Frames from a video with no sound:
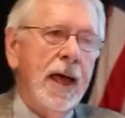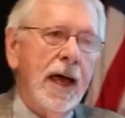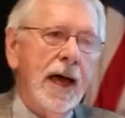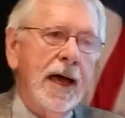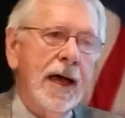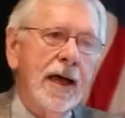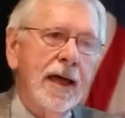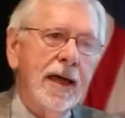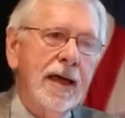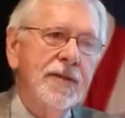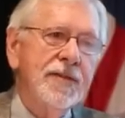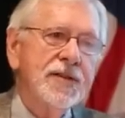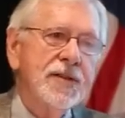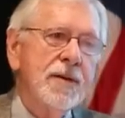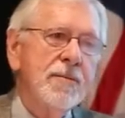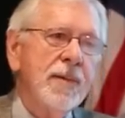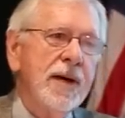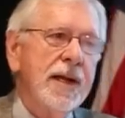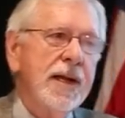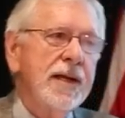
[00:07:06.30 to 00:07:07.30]
Uh, if
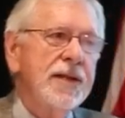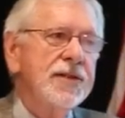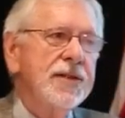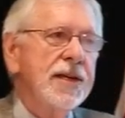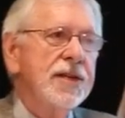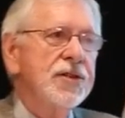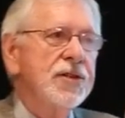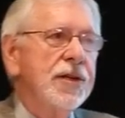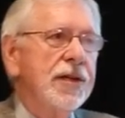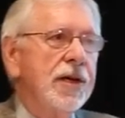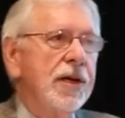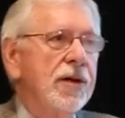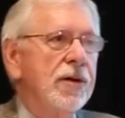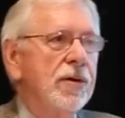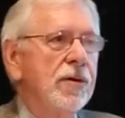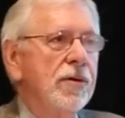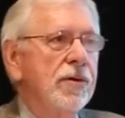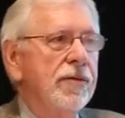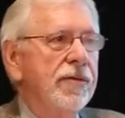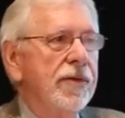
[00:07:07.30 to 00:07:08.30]
somebody says to
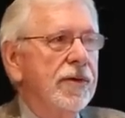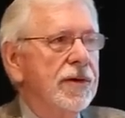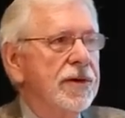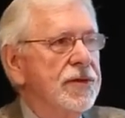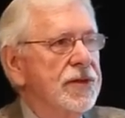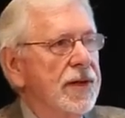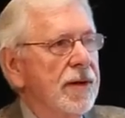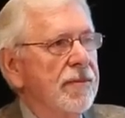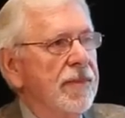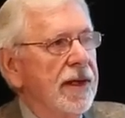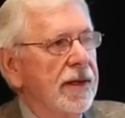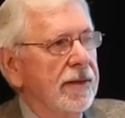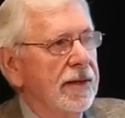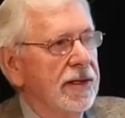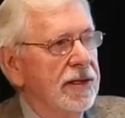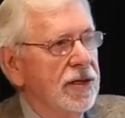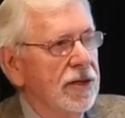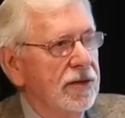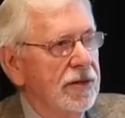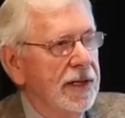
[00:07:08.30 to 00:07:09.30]
you for something
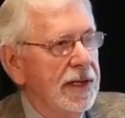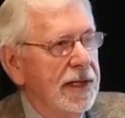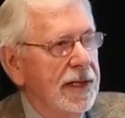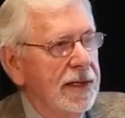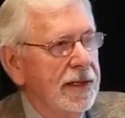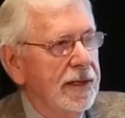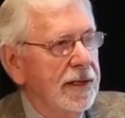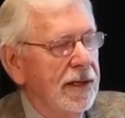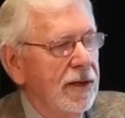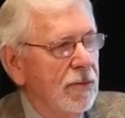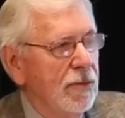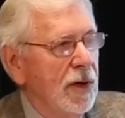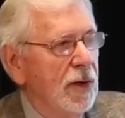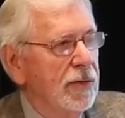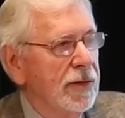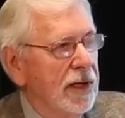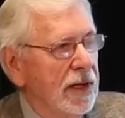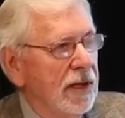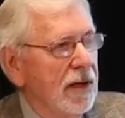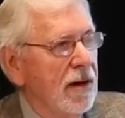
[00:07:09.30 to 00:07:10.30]
that you did, you
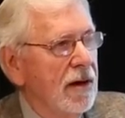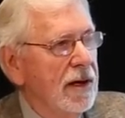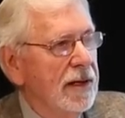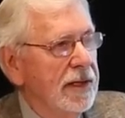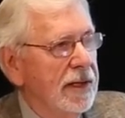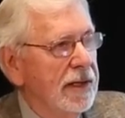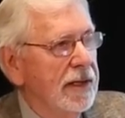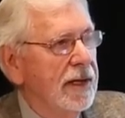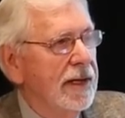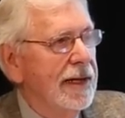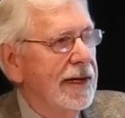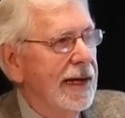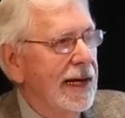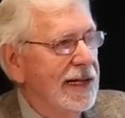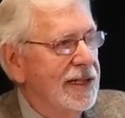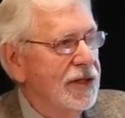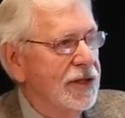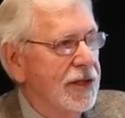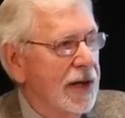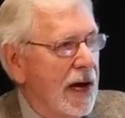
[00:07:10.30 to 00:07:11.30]
mowed the lawn and did a
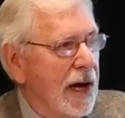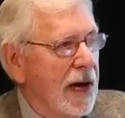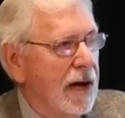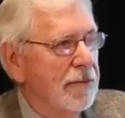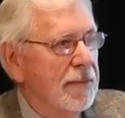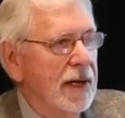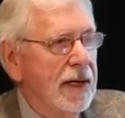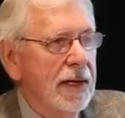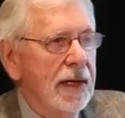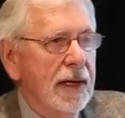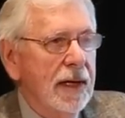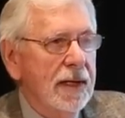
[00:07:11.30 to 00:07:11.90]
nice job,